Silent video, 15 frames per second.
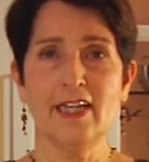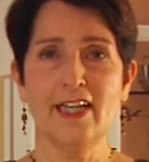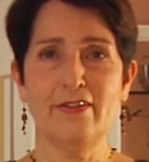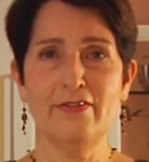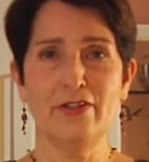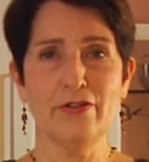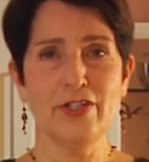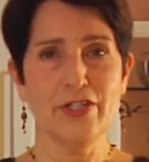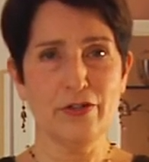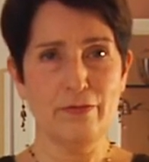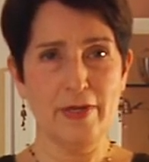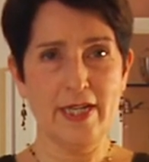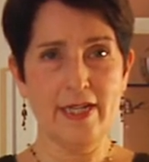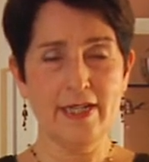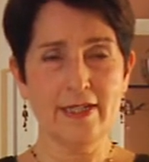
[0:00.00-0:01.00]
If you're
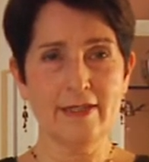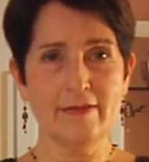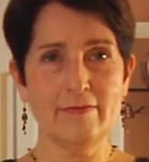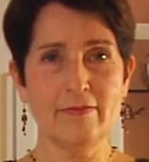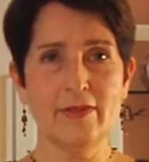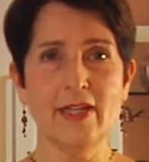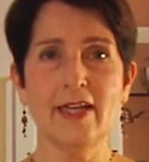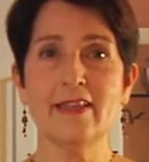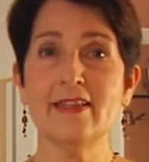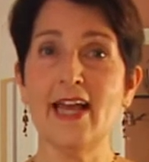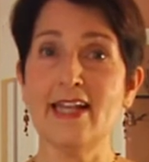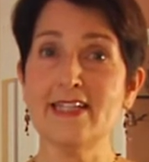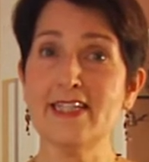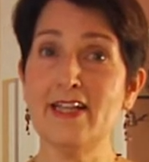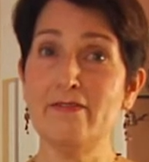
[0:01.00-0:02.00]
intermediate,
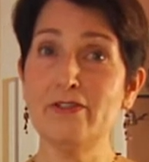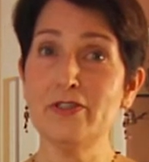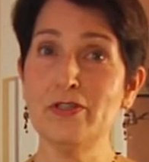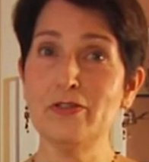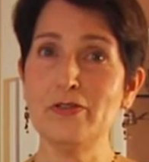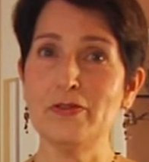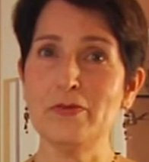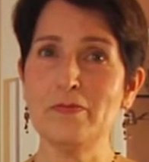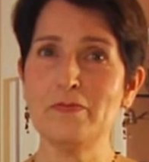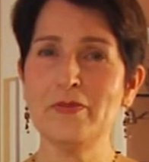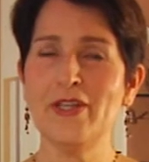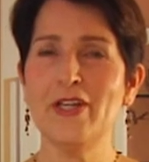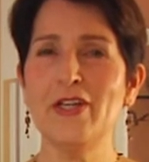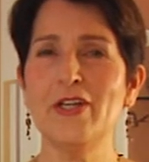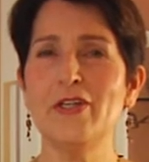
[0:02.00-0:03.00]
that's level 2.
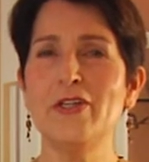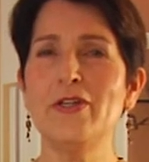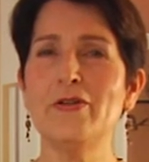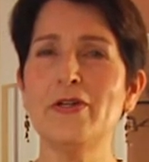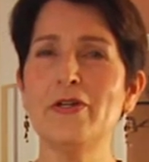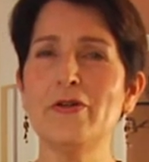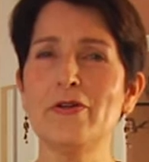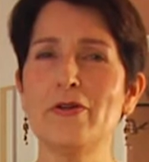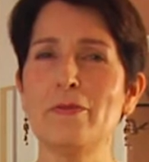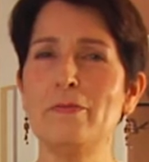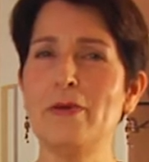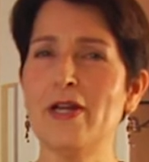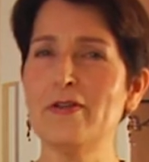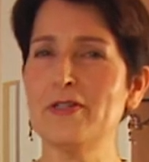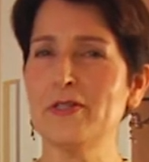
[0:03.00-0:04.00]
You can order
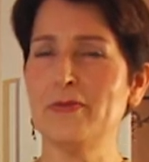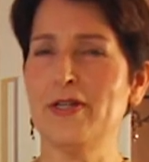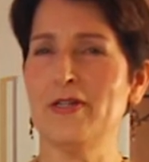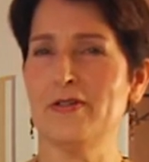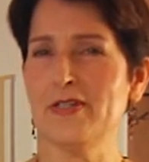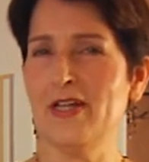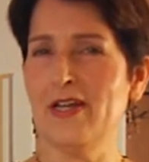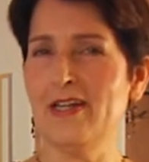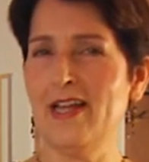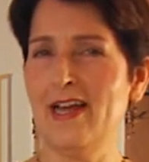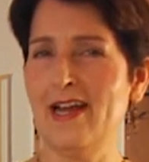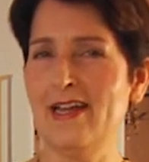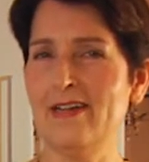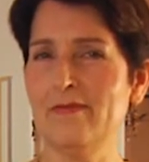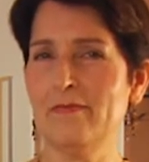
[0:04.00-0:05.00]
better sweeteners
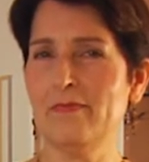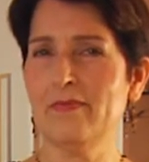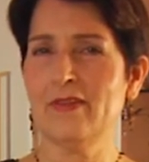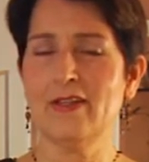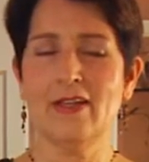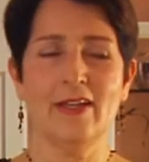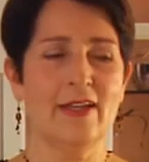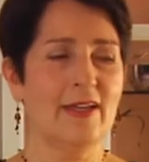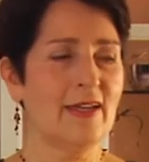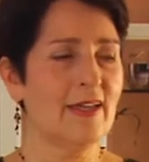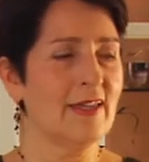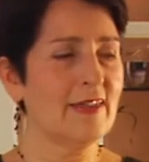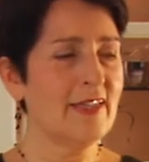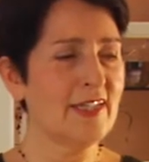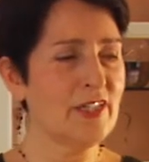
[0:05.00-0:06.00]
online.
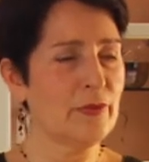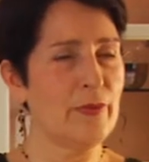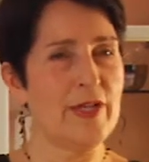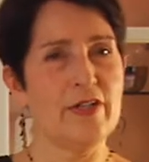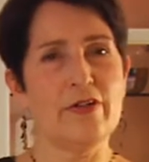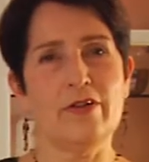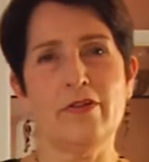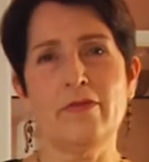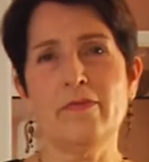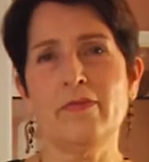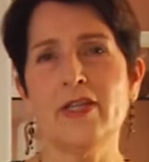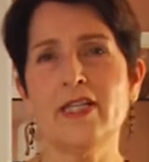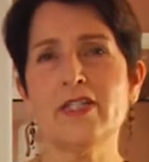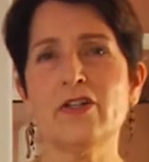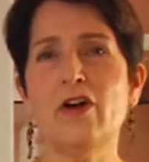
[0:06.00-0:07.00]
This sweetener
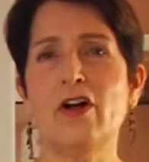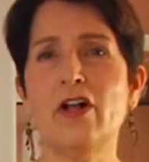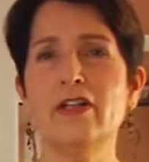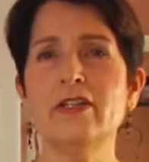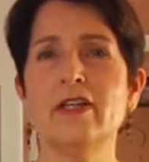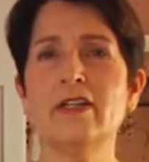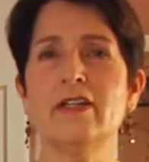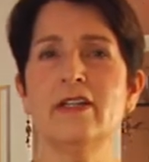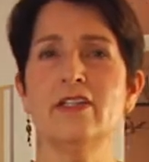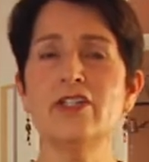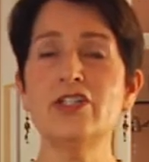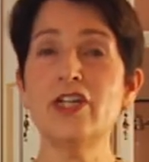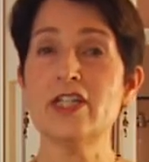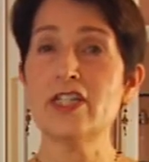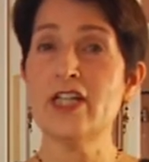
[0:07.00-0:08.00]
is called
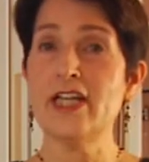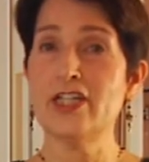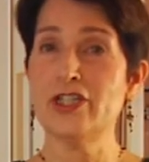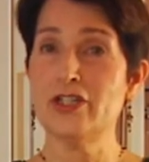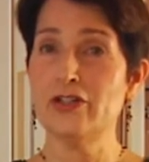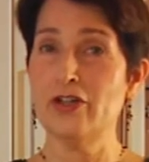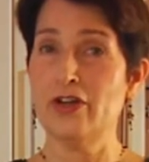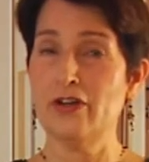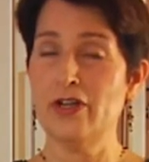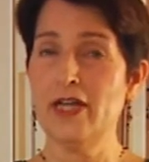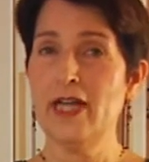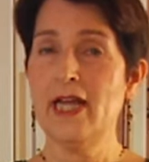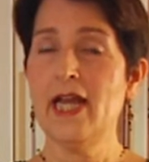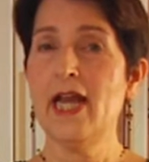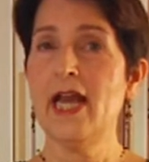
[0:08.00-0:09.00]
Just Like Sugar,
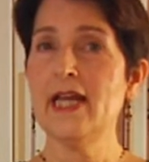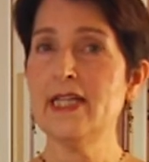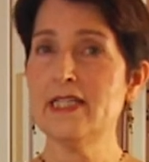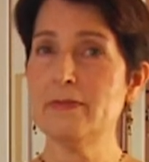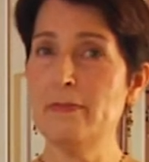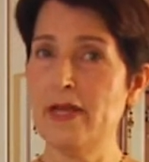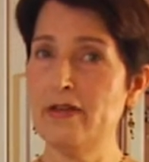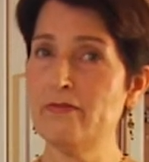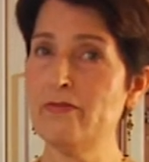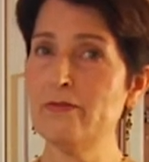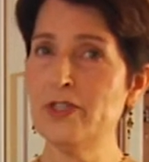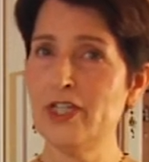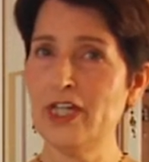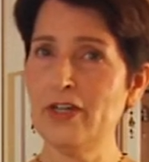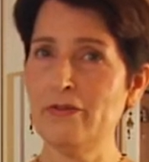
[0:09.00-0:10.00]
and it's made from
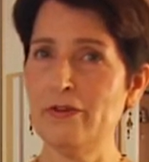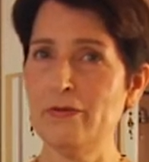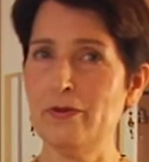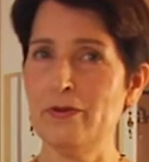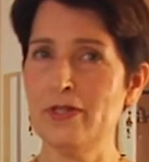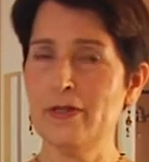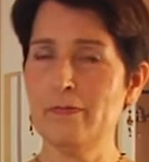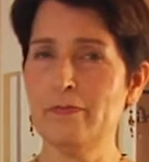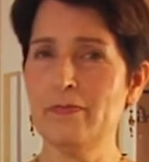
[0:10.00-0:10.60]
chicory root.